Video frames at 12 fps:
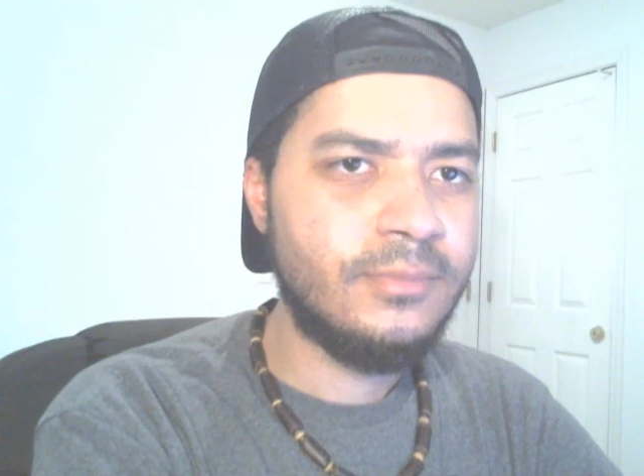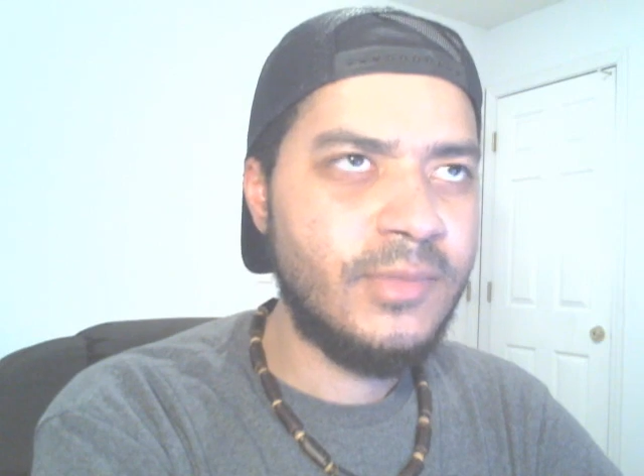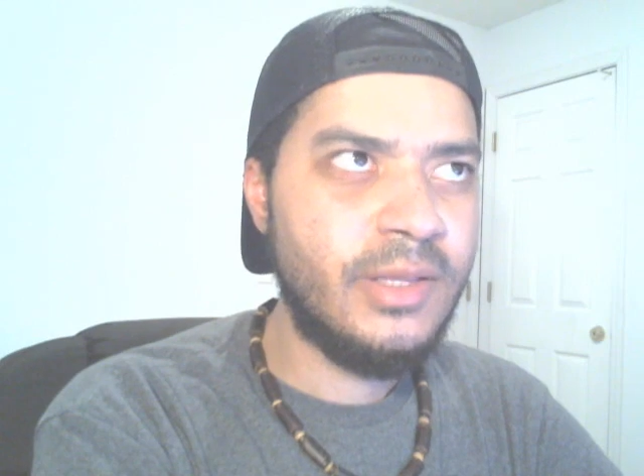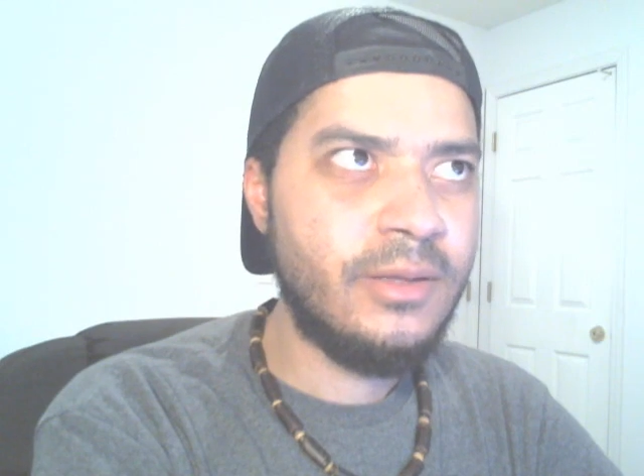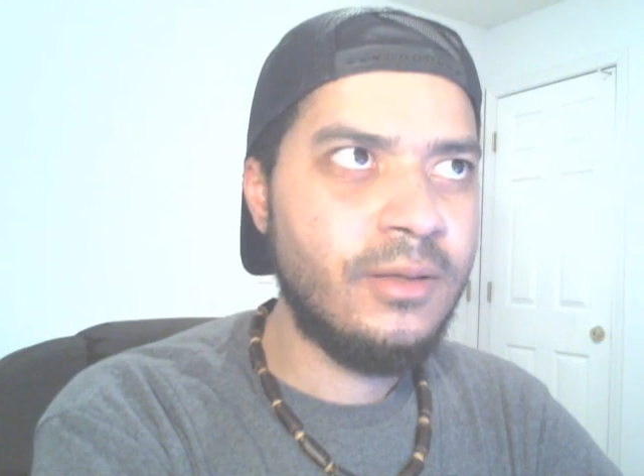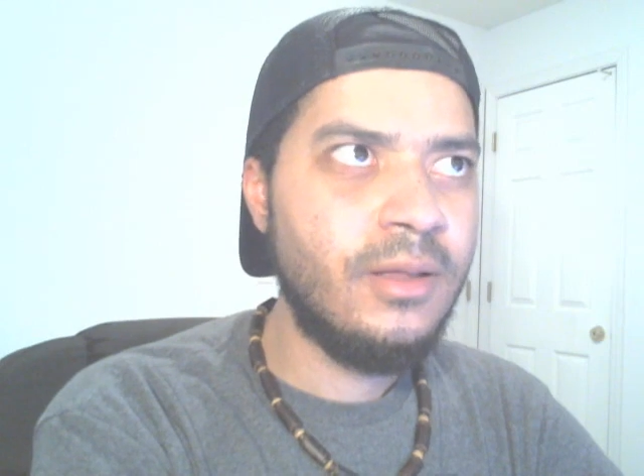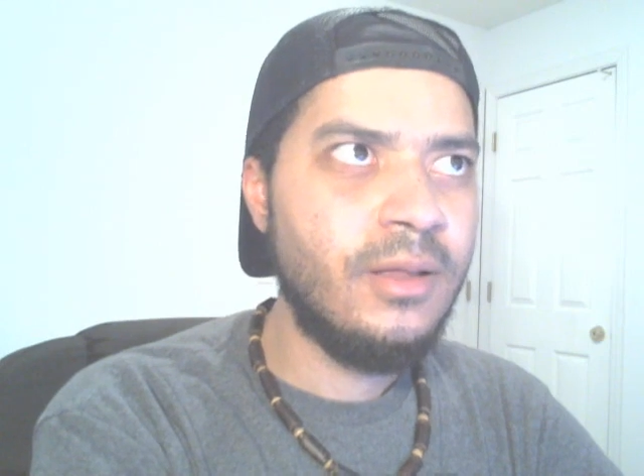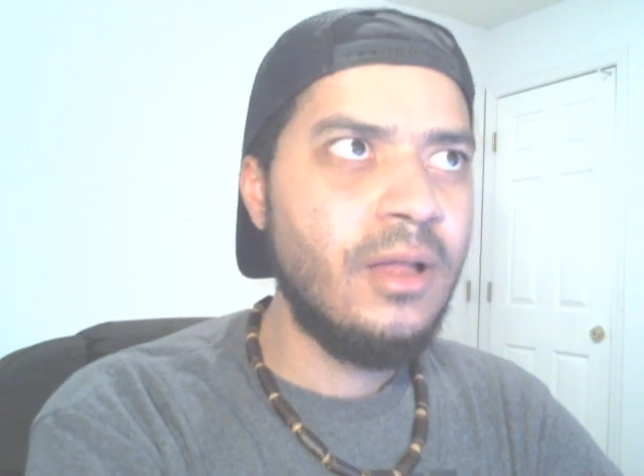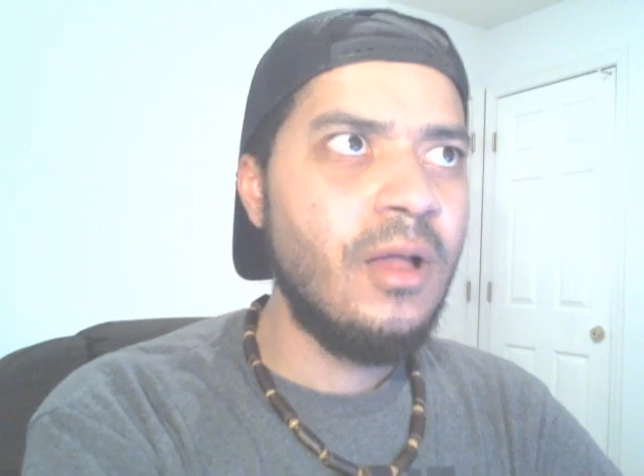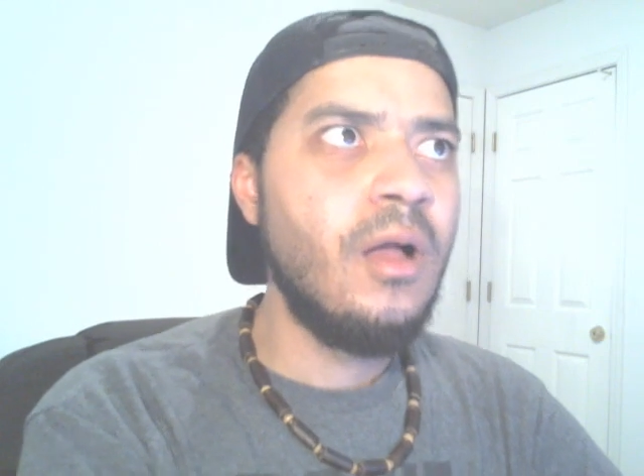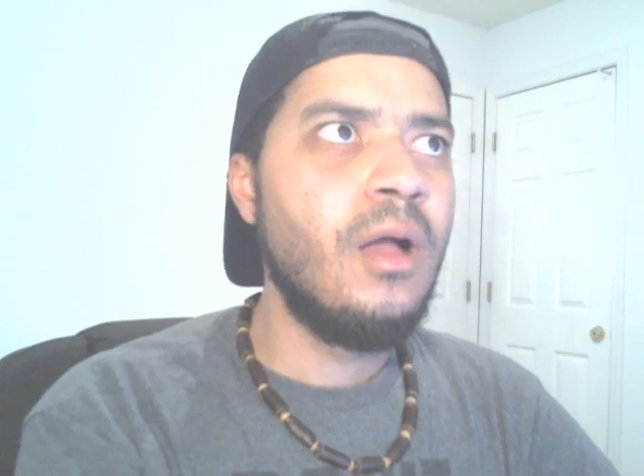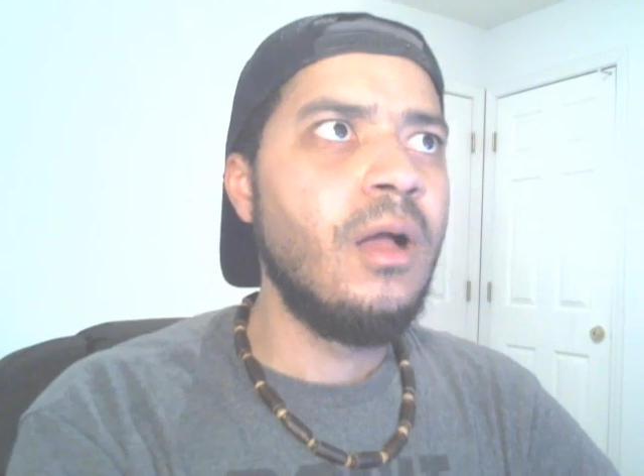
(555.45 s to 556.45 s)
yeah,
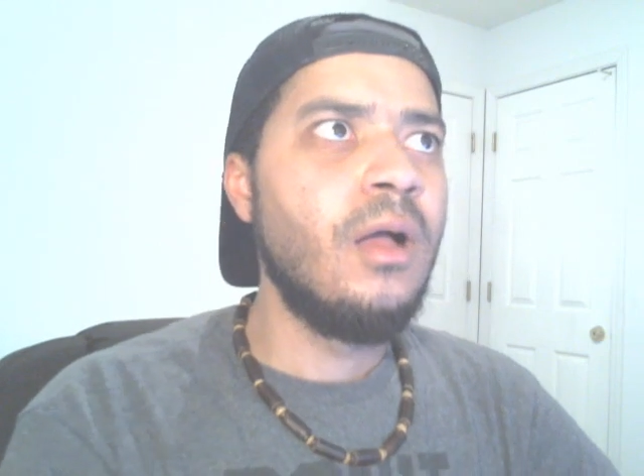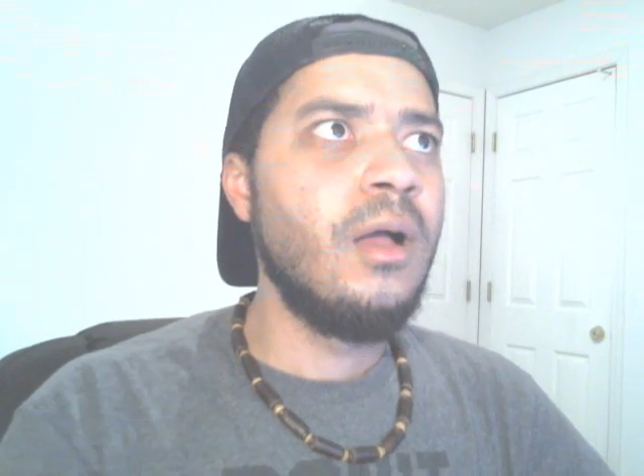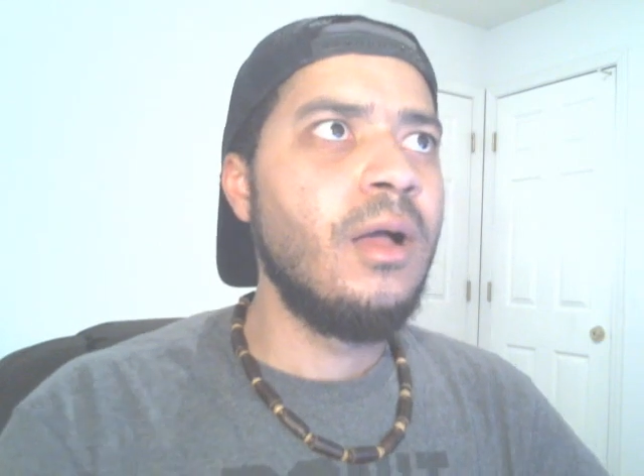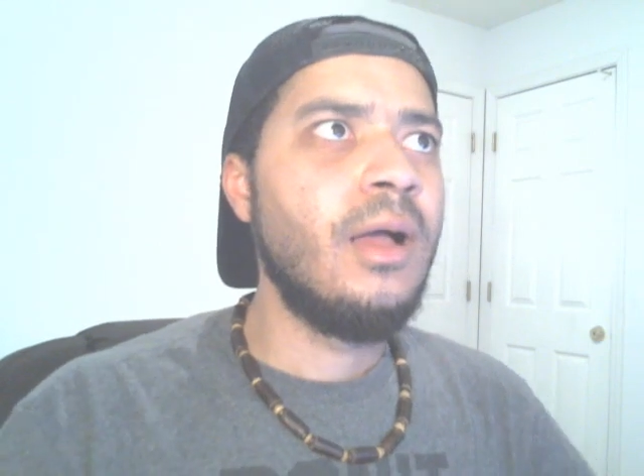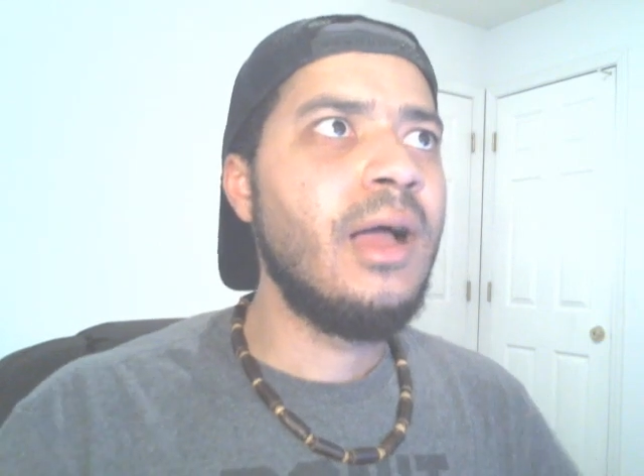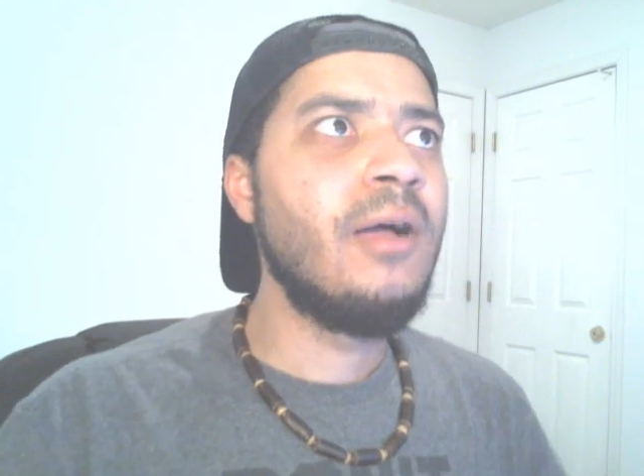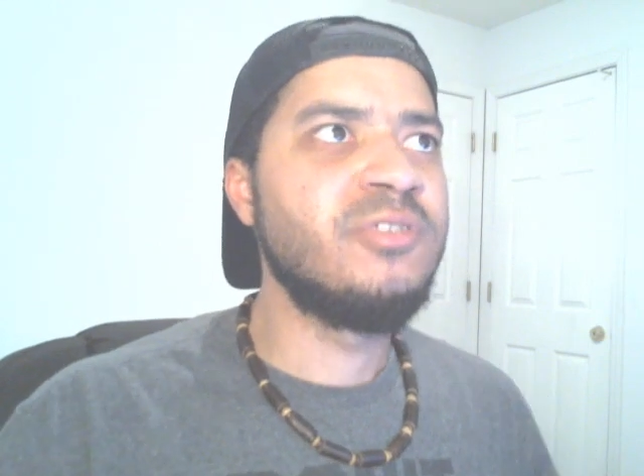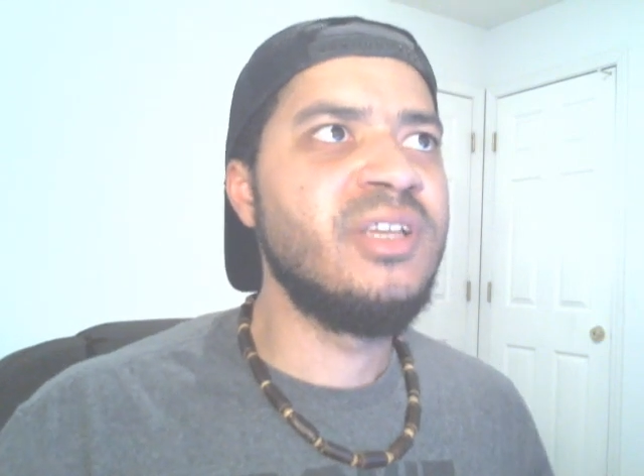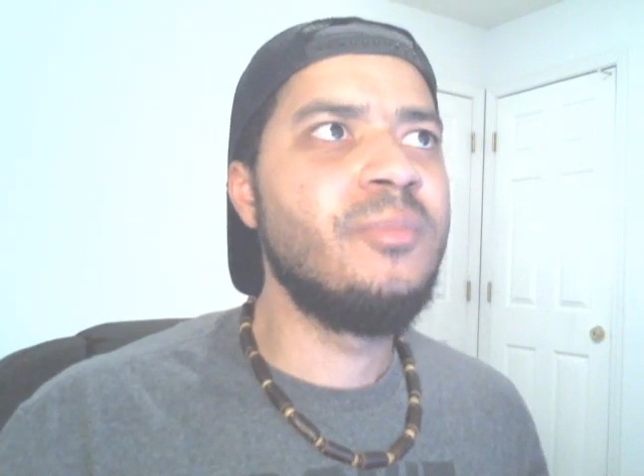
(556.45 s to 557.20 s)
I